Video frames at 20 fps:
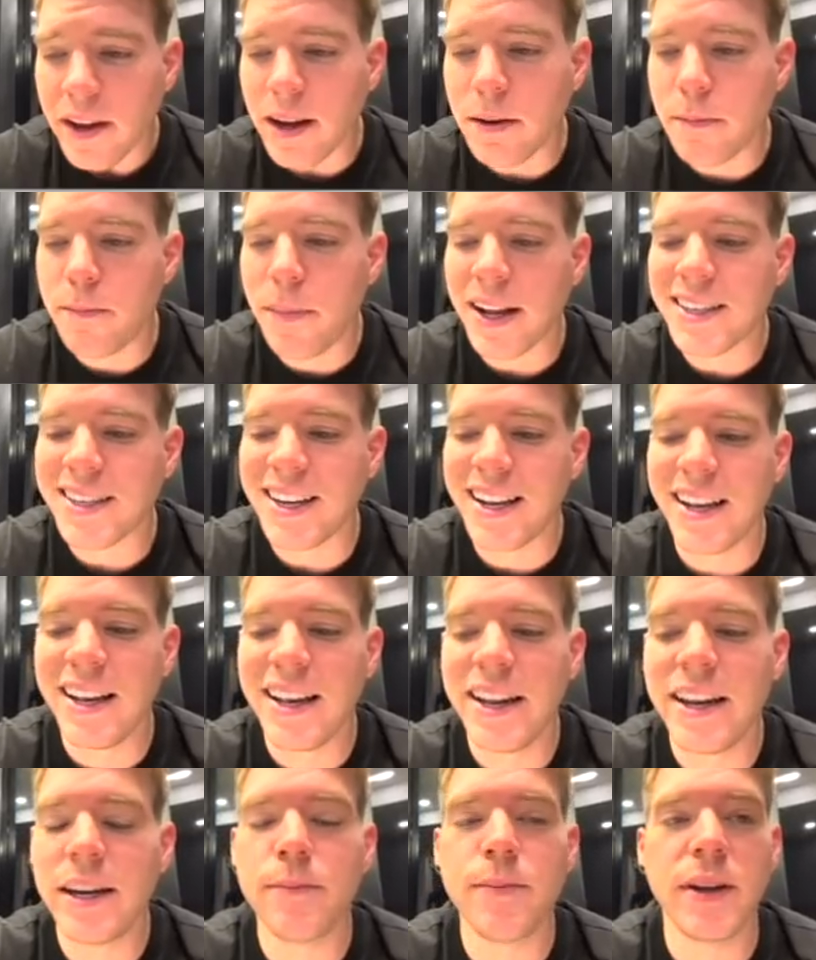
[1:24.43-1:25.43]
But a
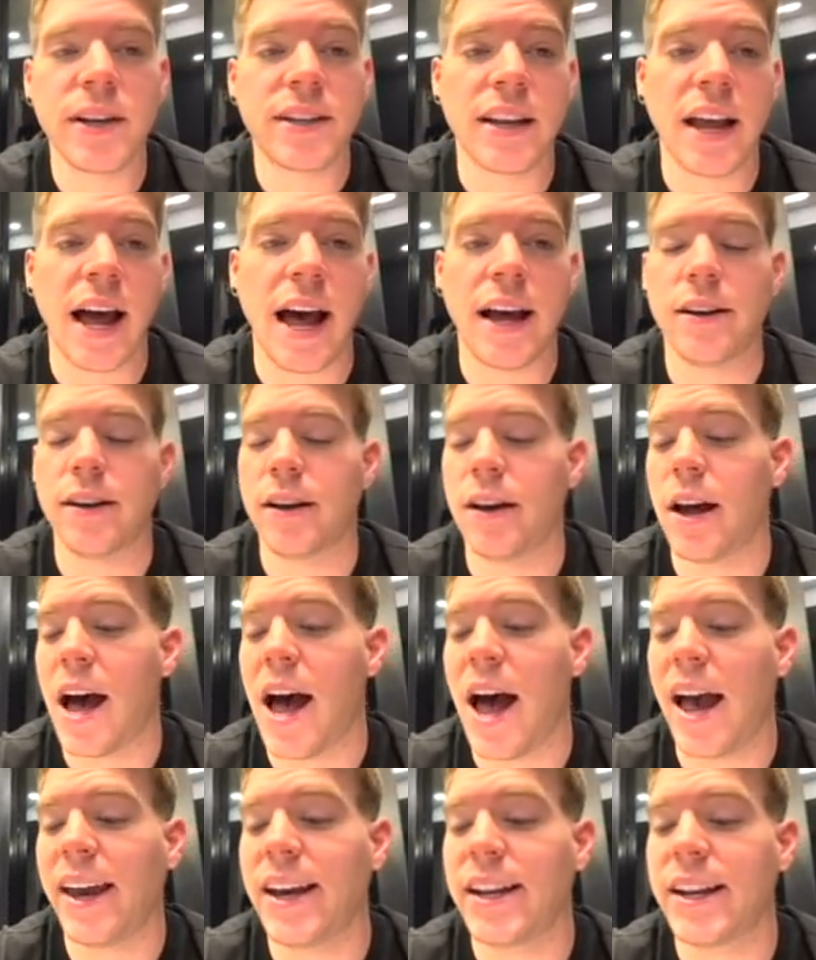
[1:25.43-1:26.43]
little bit
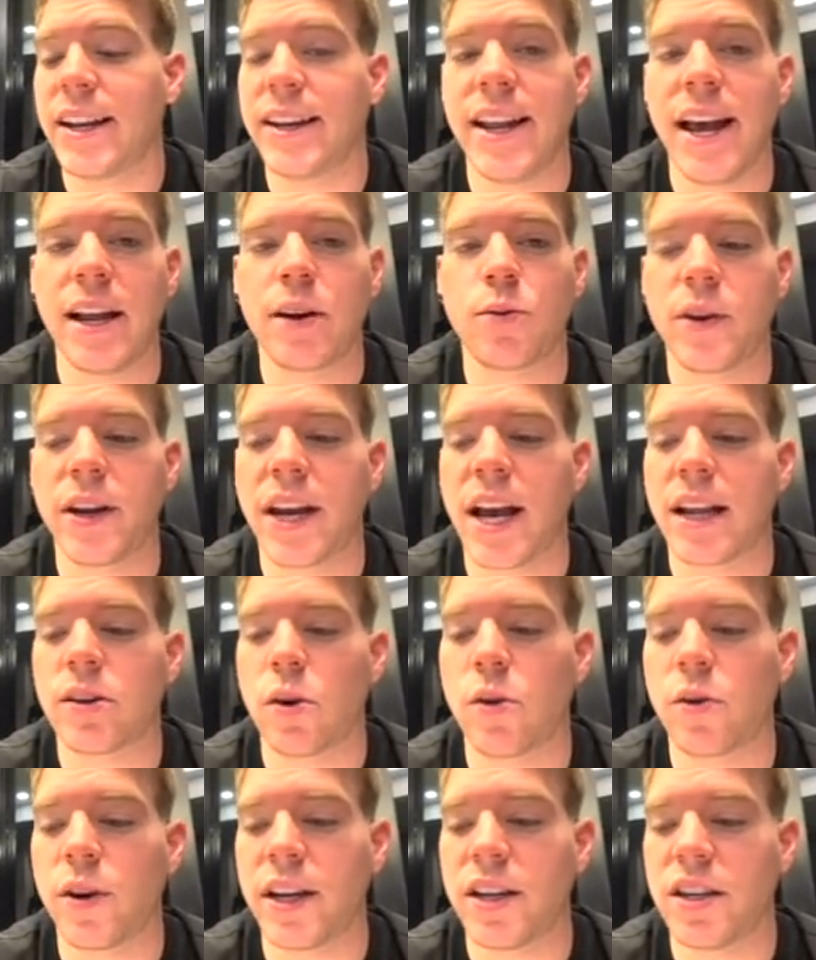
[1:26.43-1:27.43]
higher than that, we got
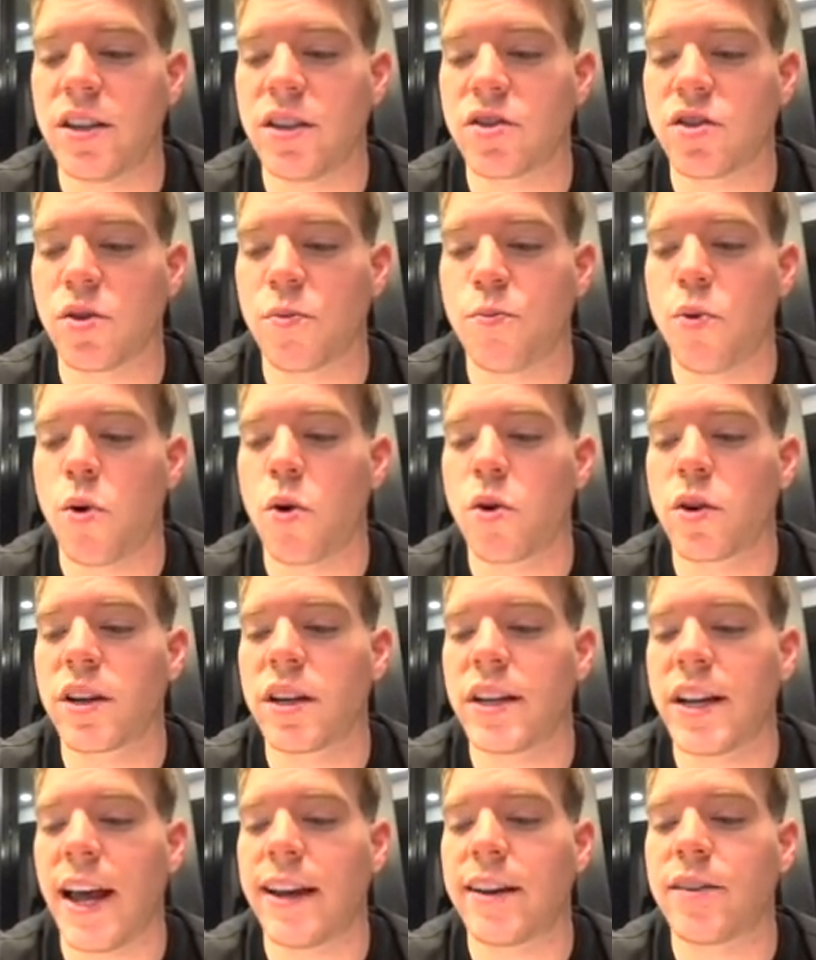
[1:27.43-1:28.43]
already
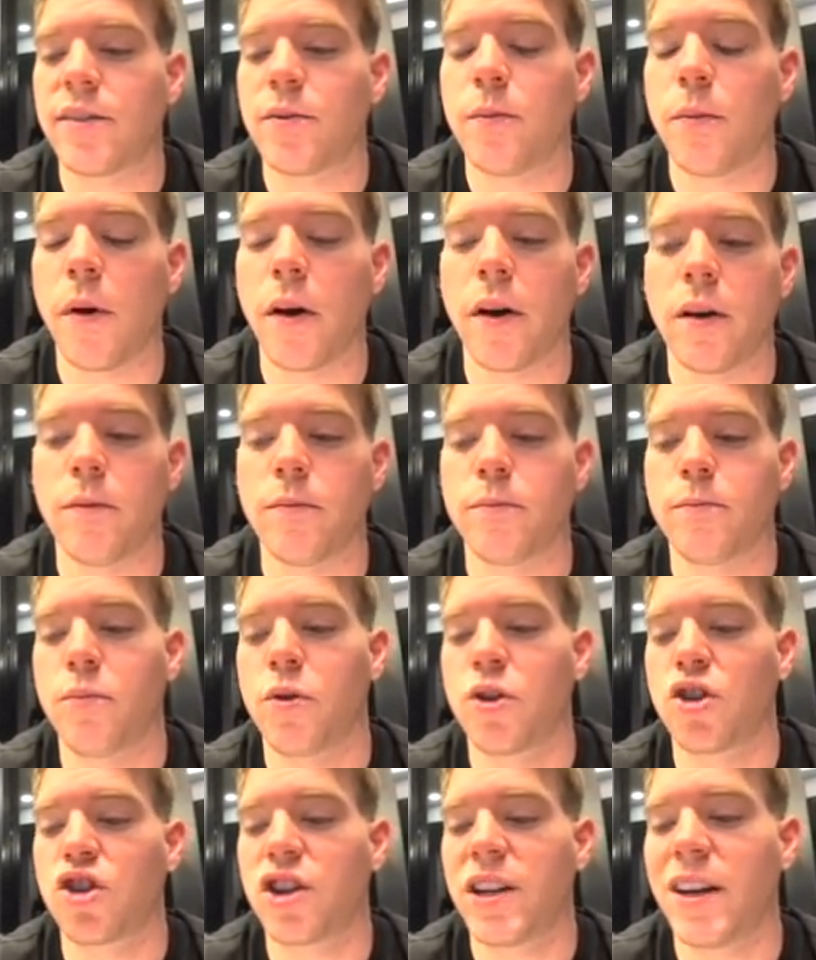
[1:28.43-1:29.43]
supported and
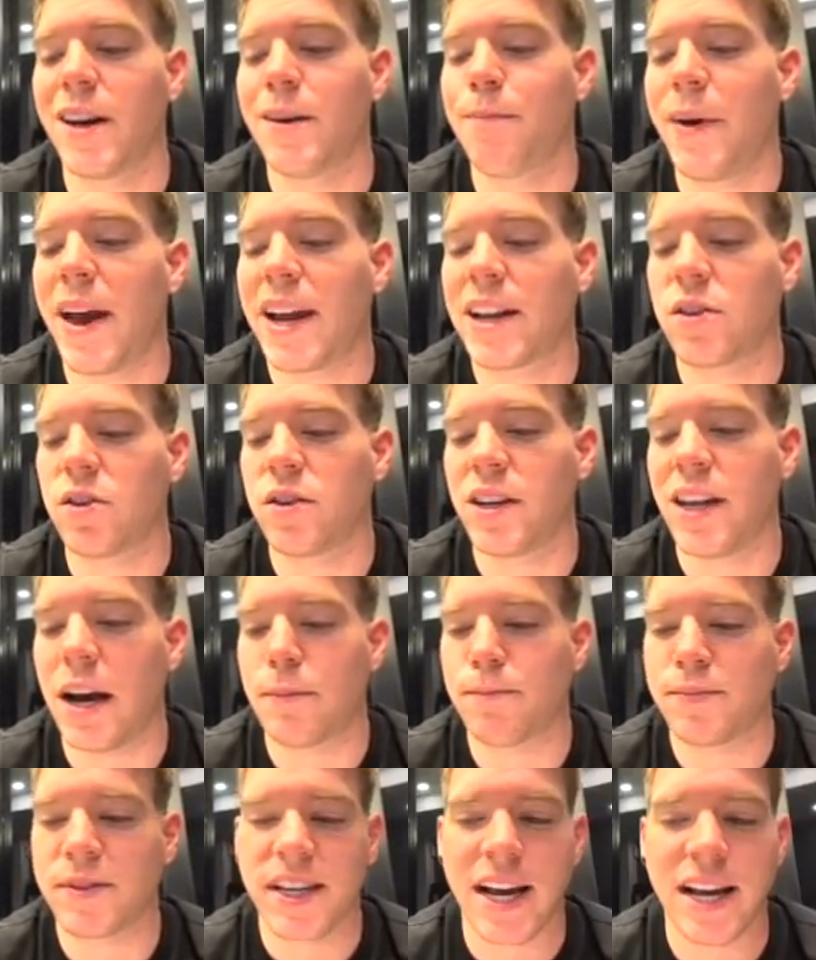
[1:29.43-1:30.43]
pushed here back to the
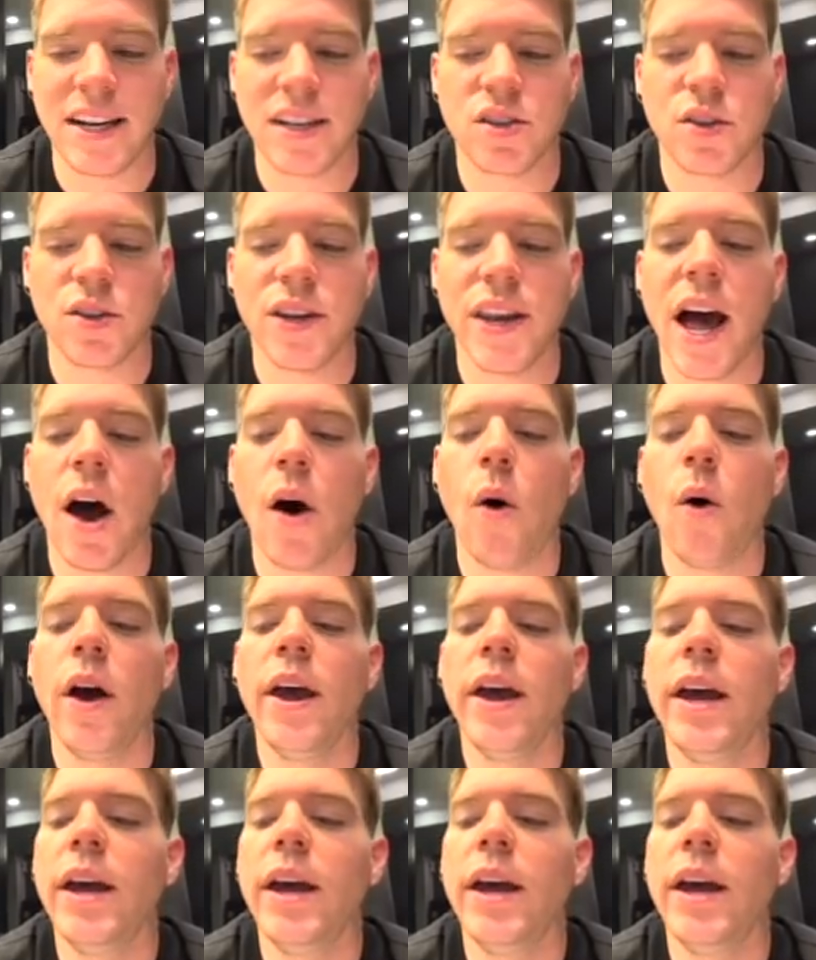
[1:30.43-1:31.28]
upside. So now